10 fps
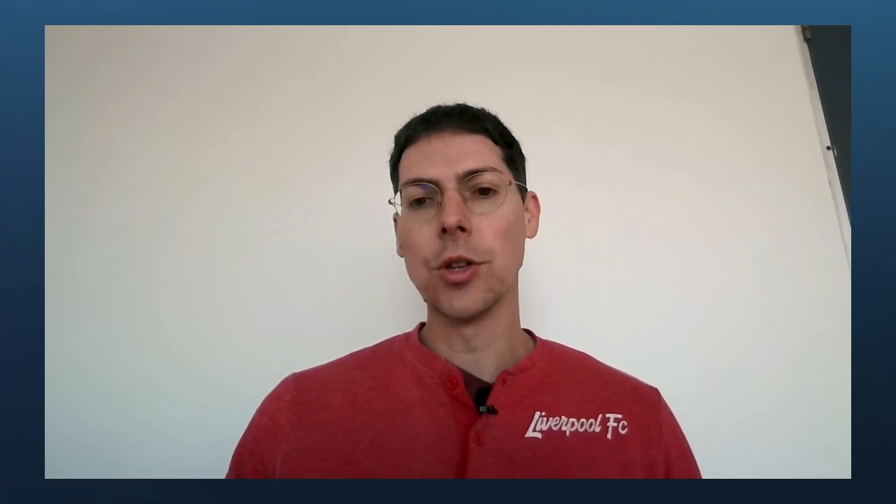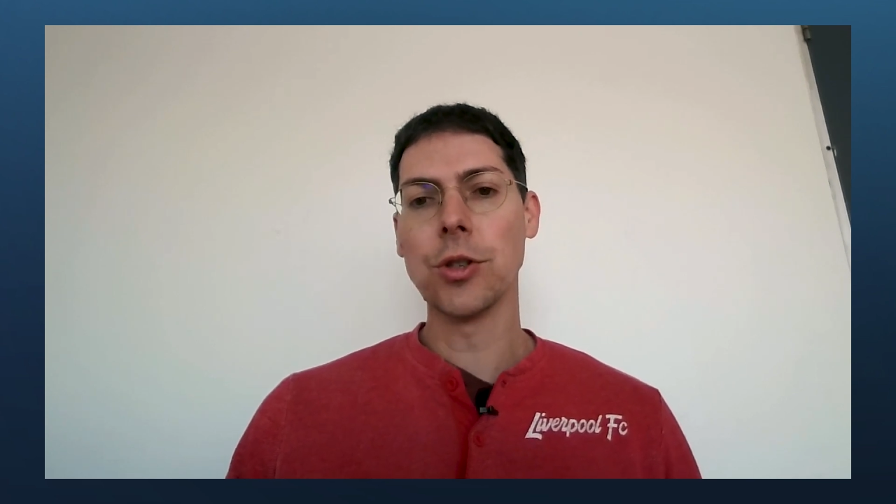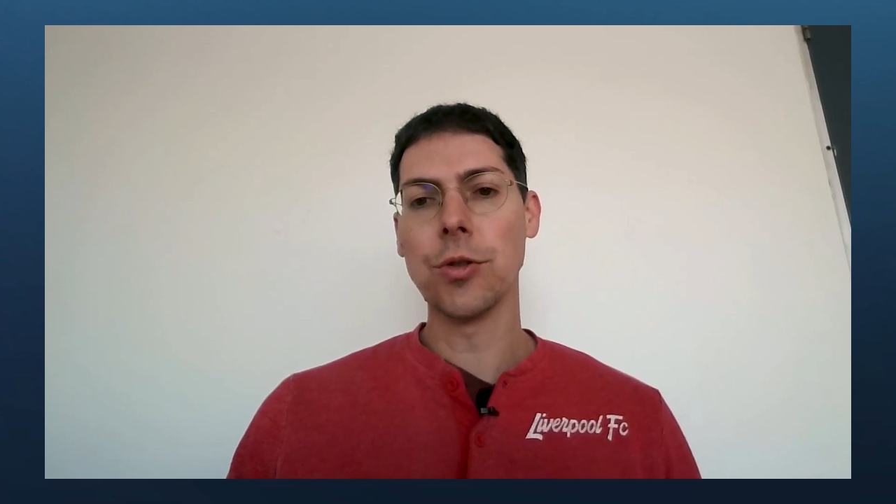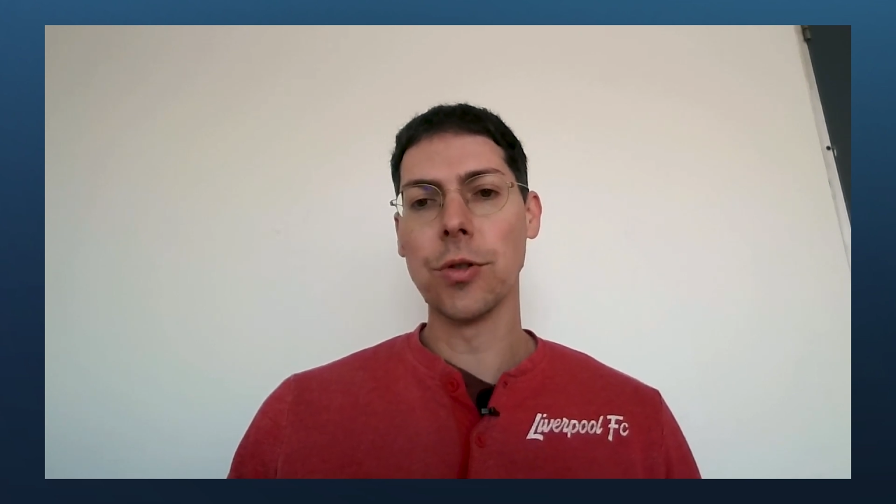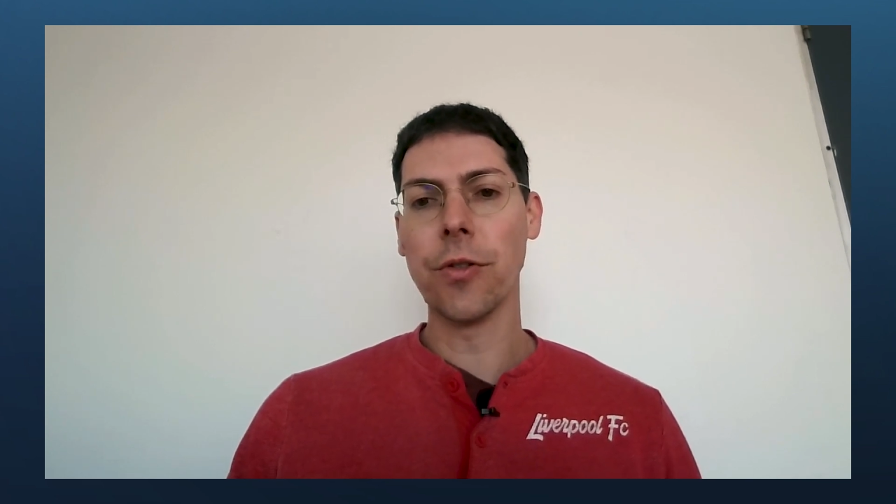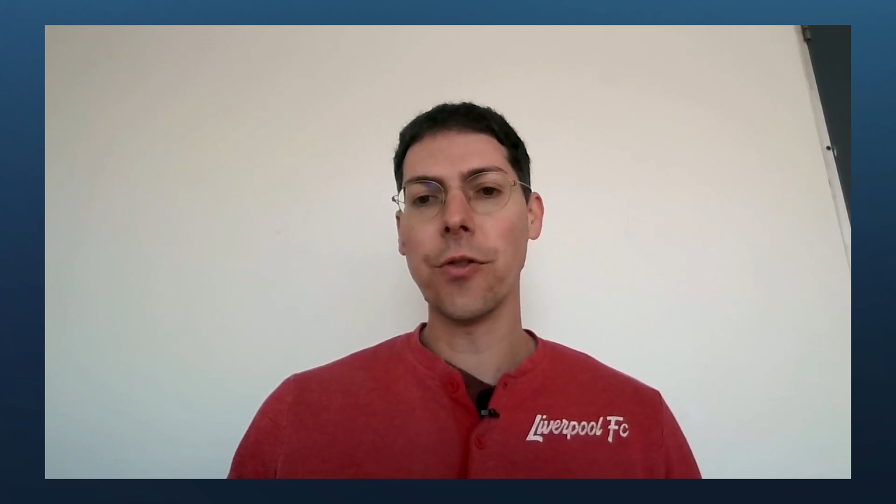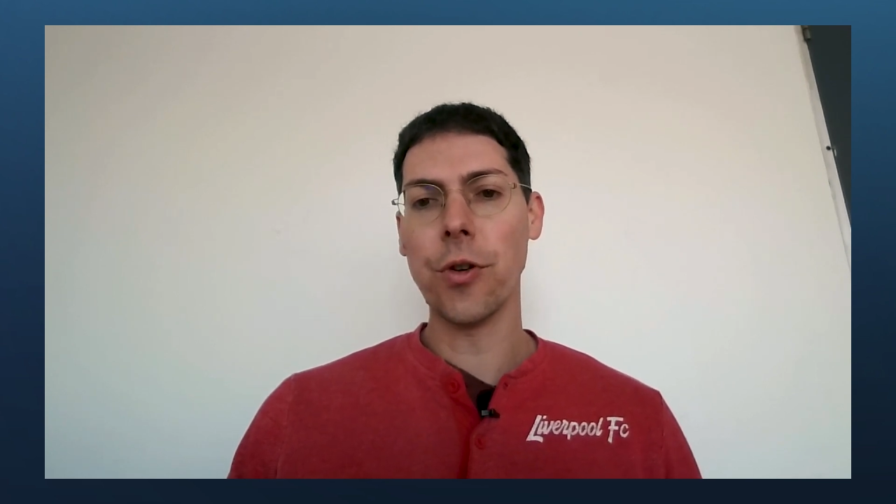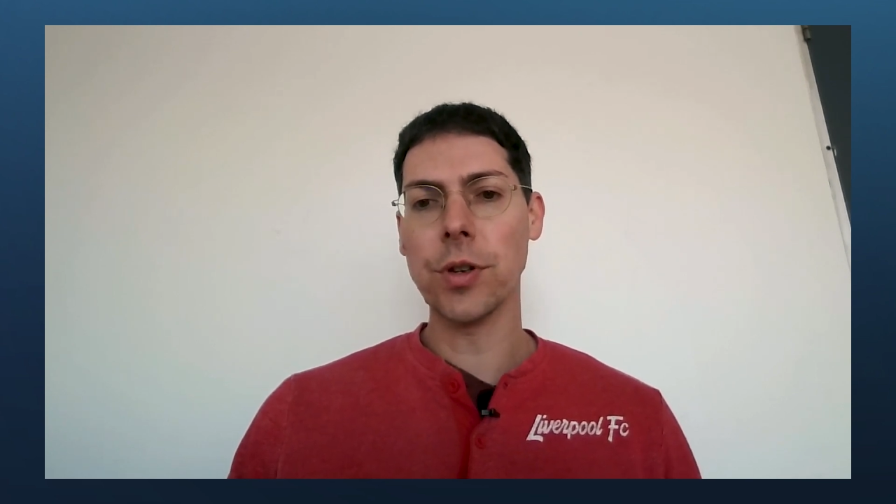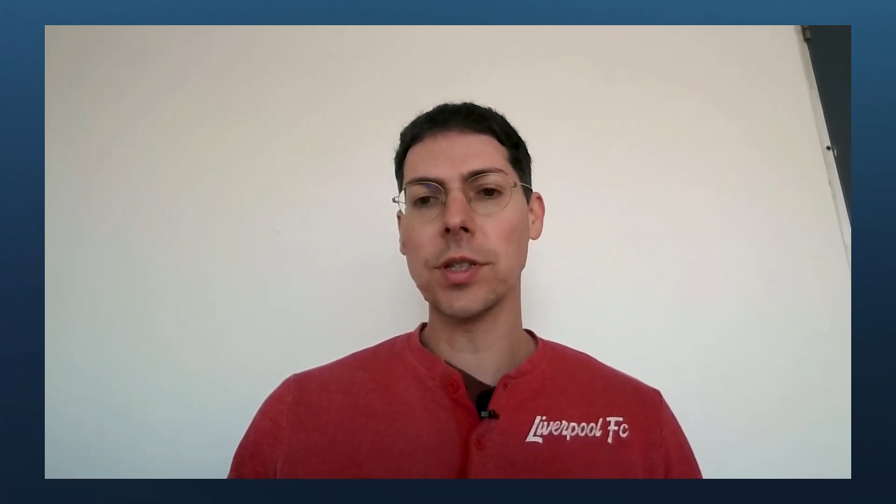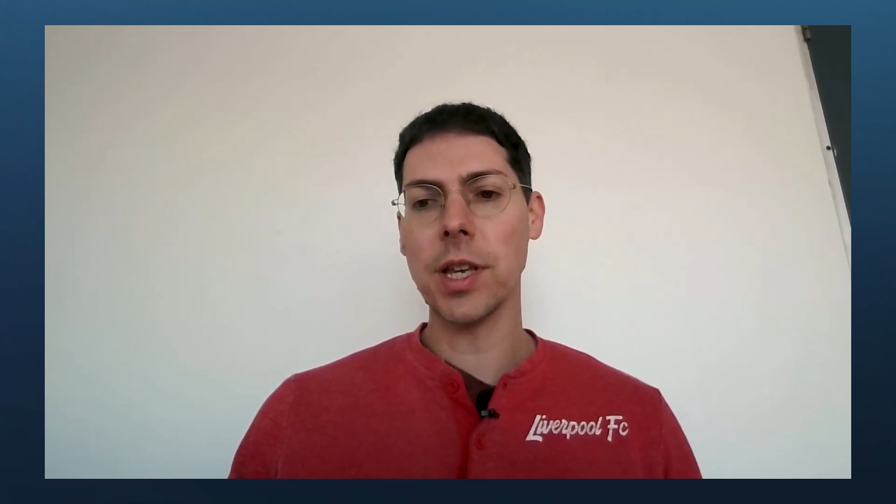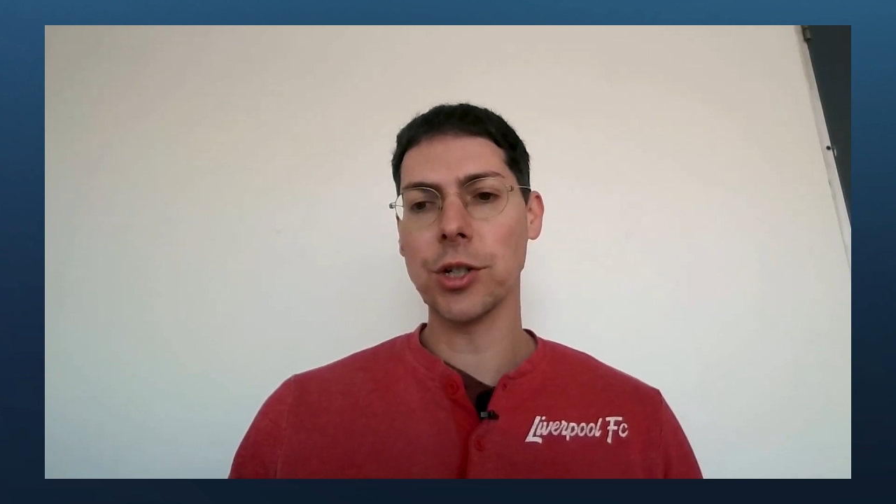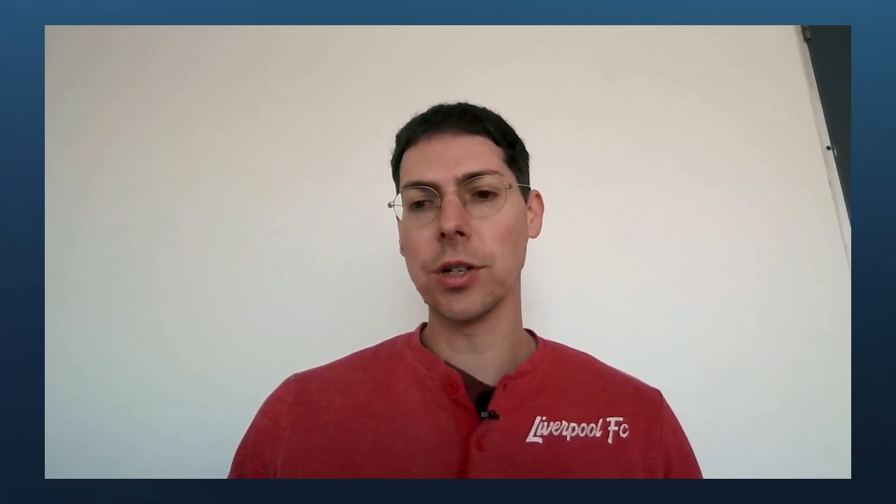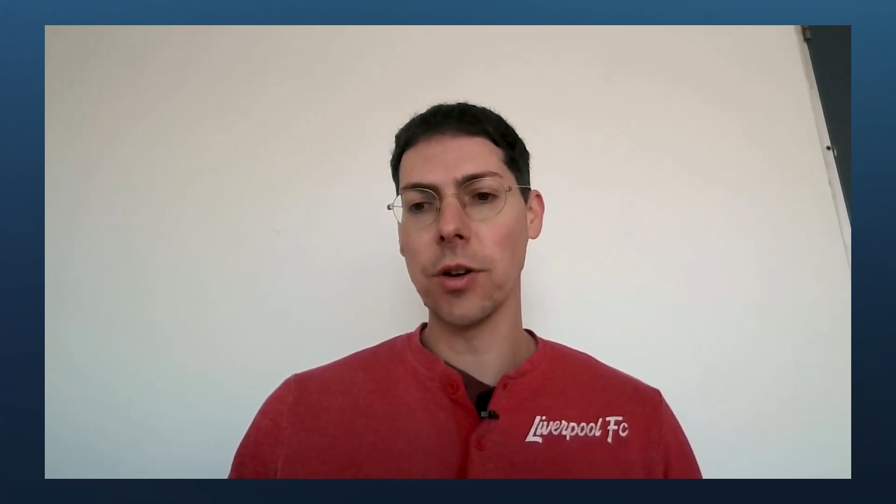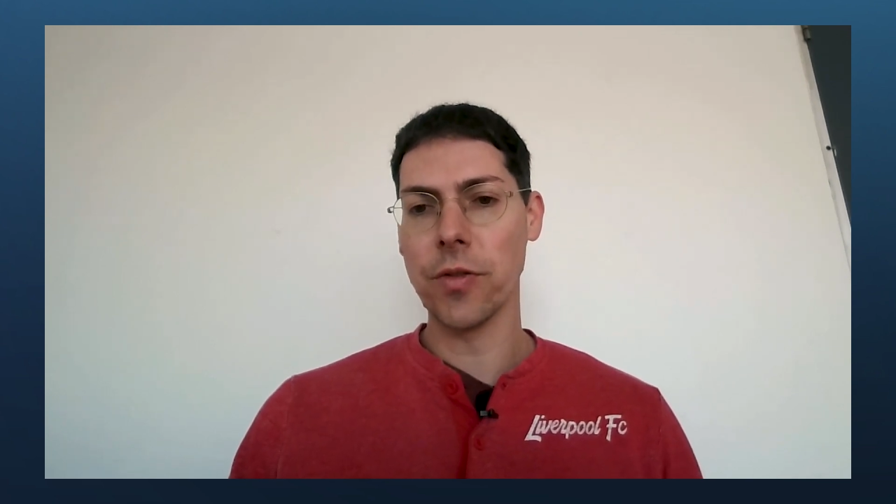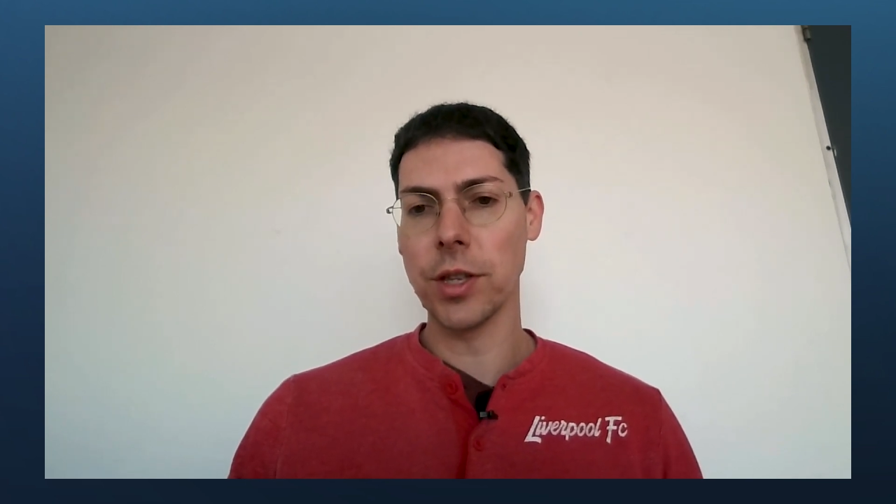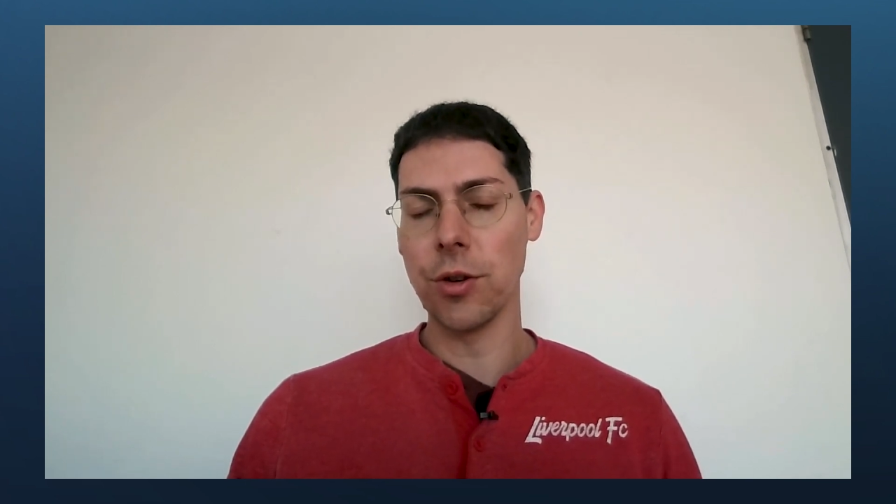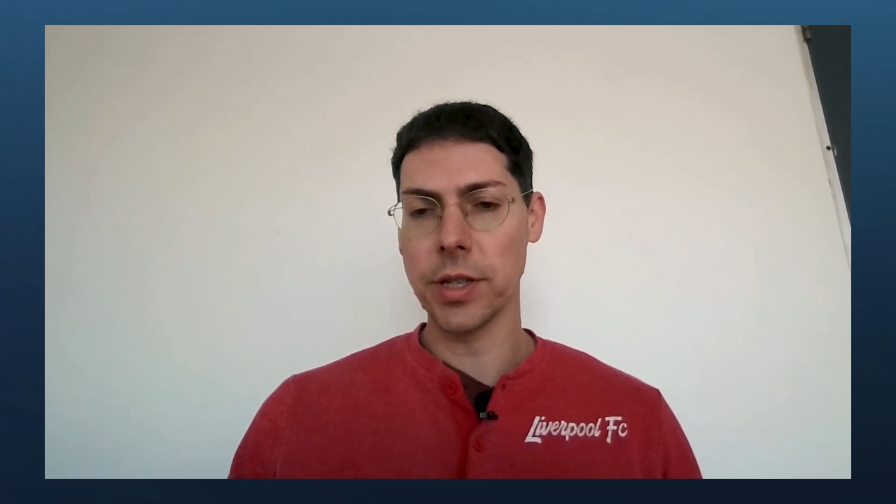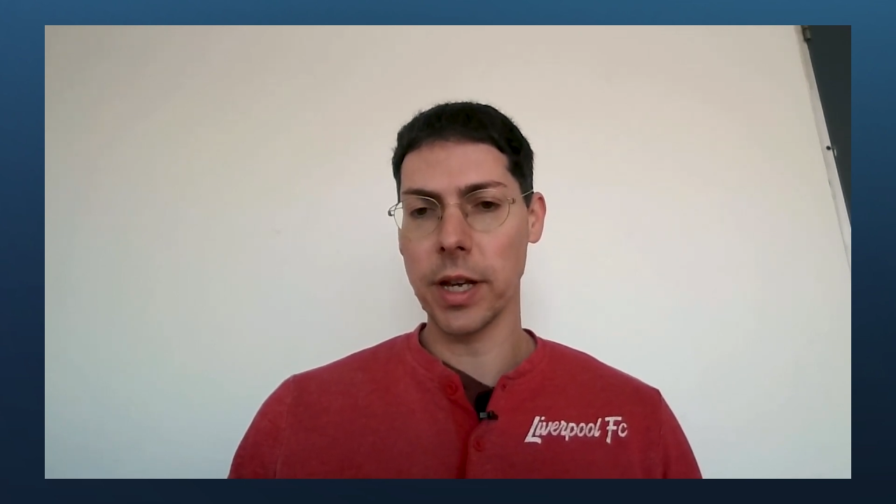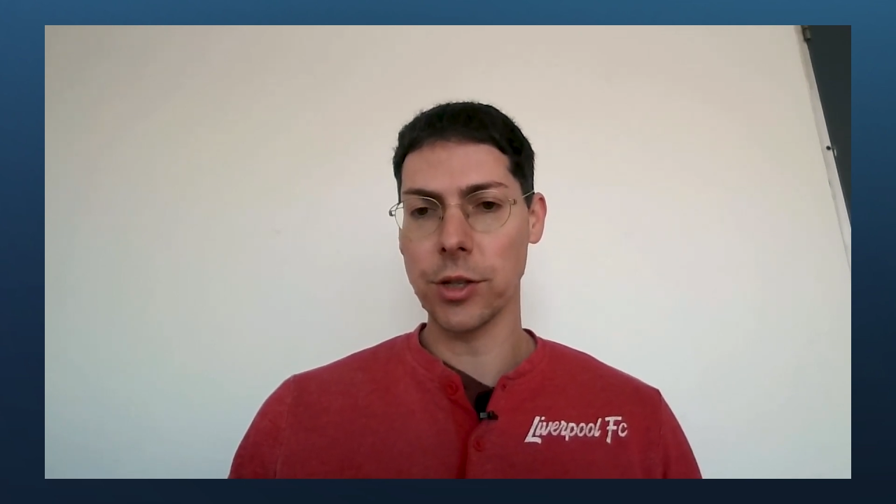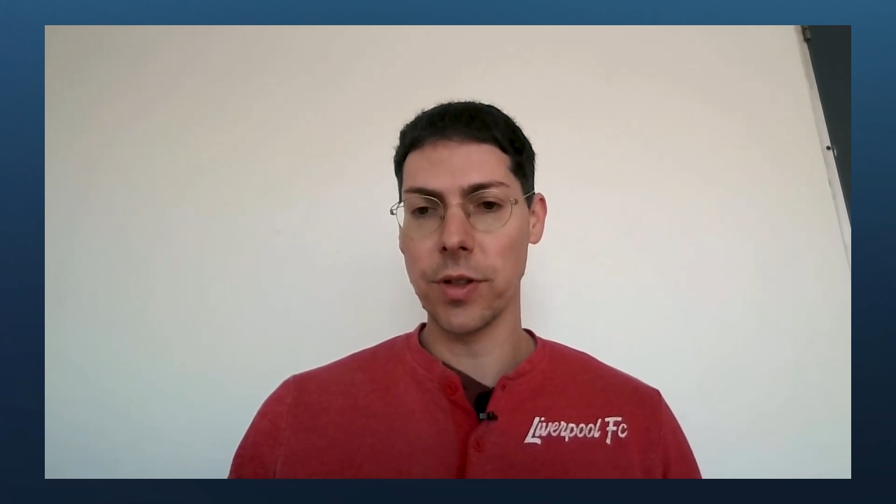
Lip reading: to the first session of the user.